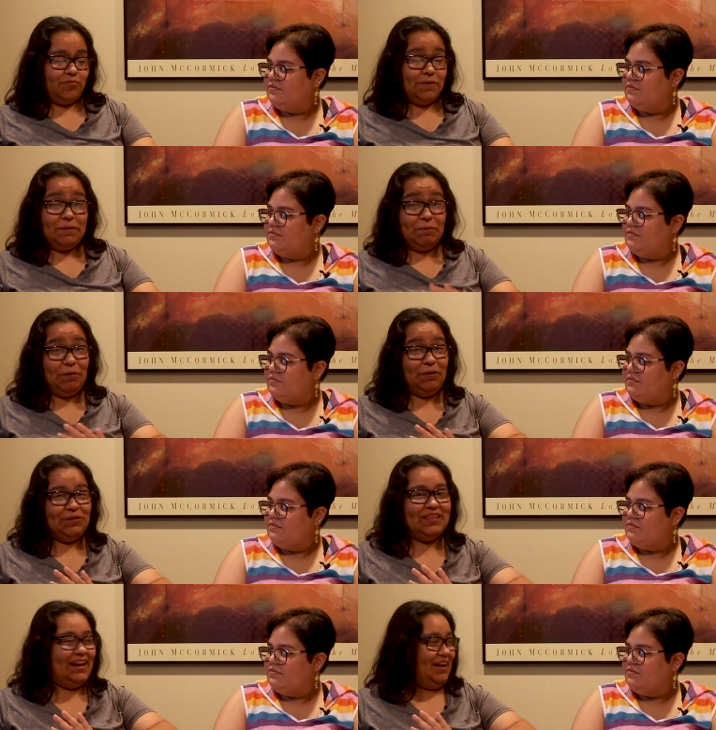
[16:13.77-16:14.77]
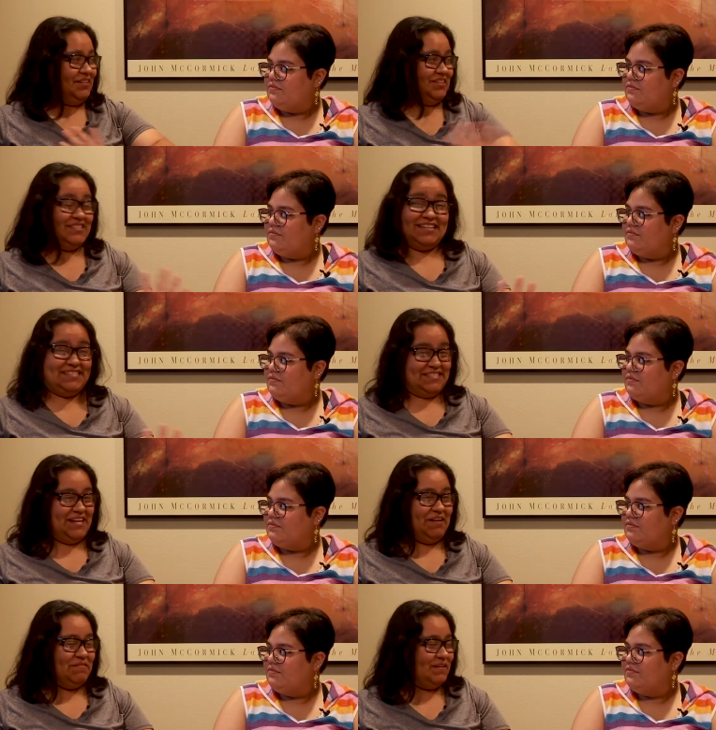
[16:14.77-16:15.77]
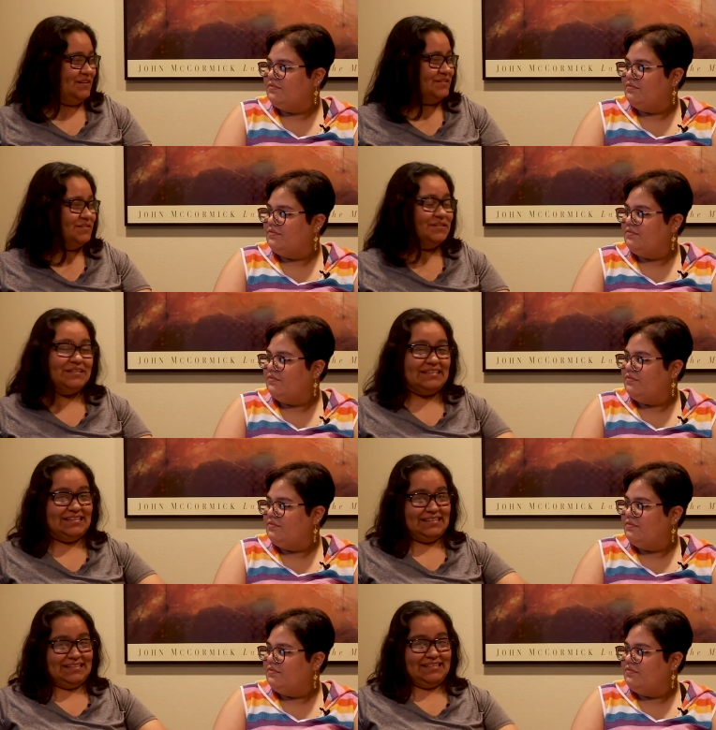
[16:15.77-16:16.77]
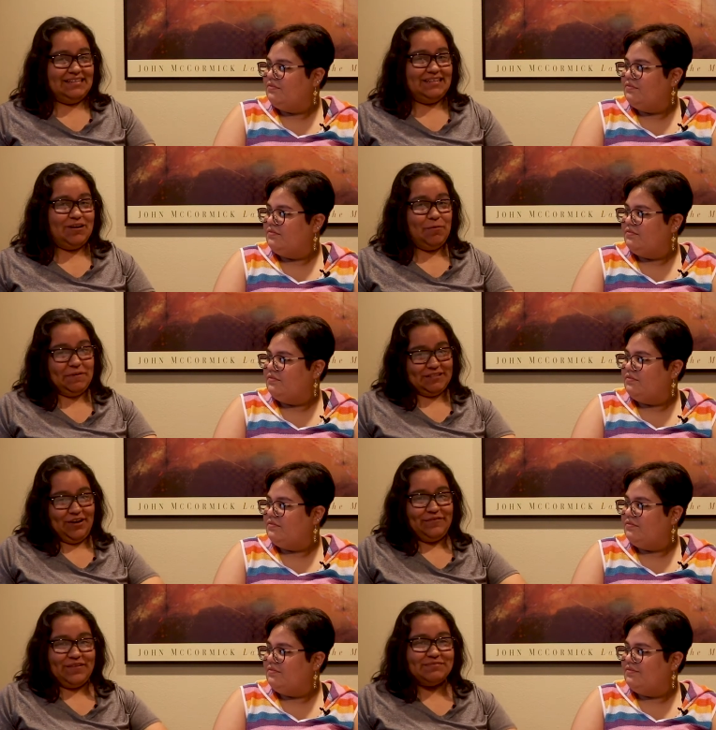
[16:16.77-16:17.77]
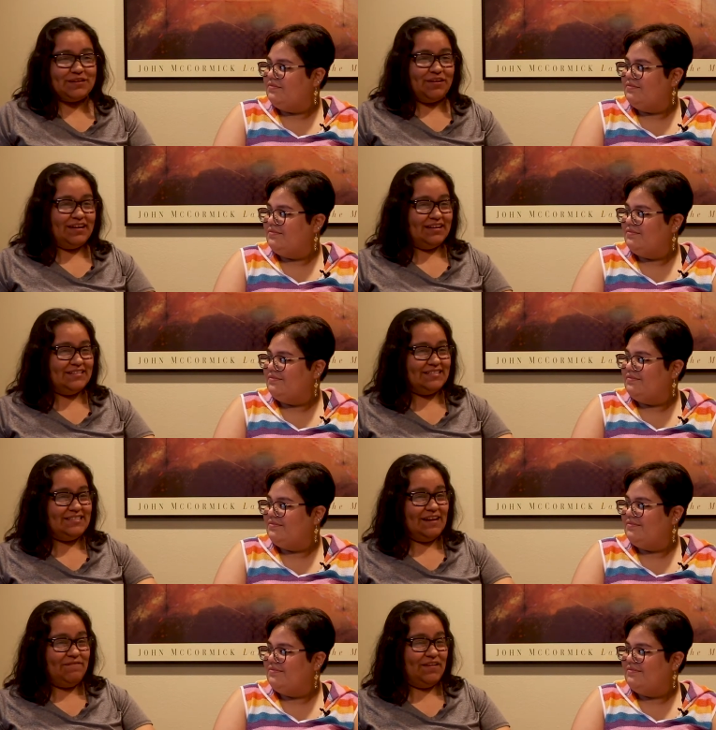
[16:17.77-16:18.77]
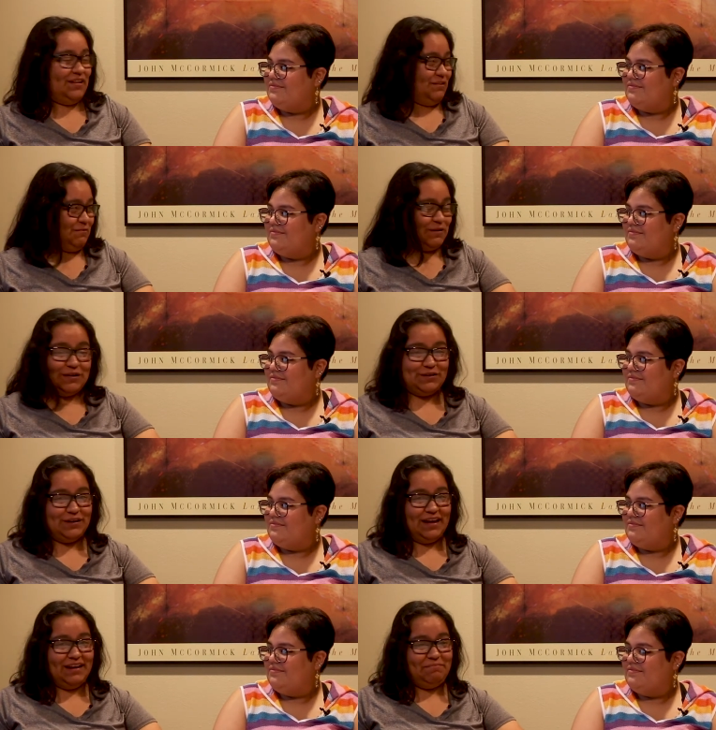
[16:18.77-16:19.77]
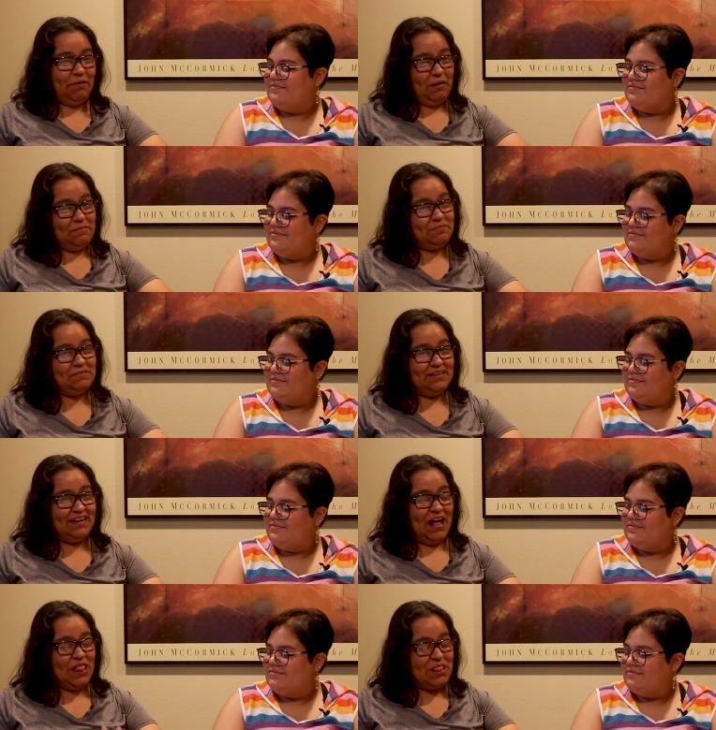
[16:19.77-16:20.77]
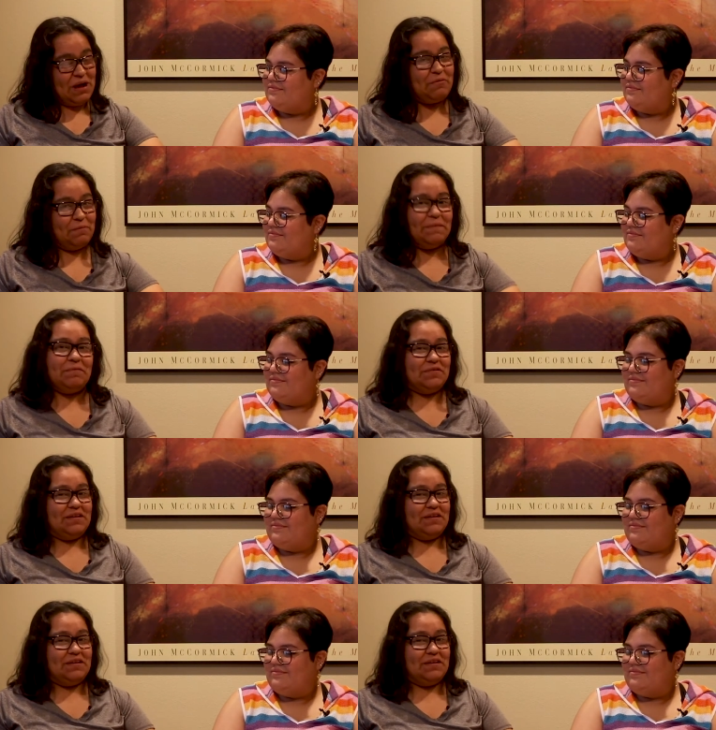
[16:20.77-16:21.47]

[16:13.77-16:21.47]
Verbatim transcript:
Speaker 1: people that out there that say it's not real go piss off i'm sorry it's definitely real and probably a lot more people